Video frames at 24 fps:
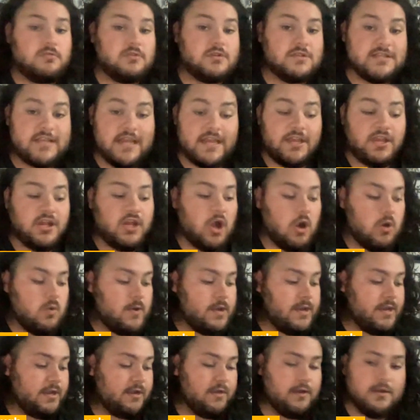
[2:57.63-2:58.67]
say,
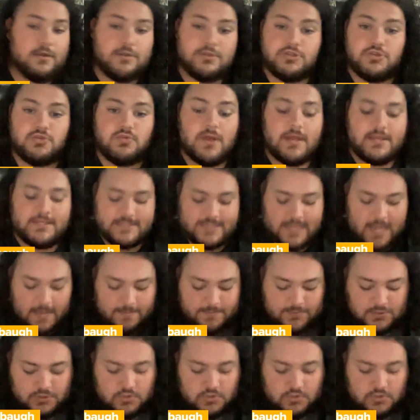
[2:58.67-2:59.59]
going to a top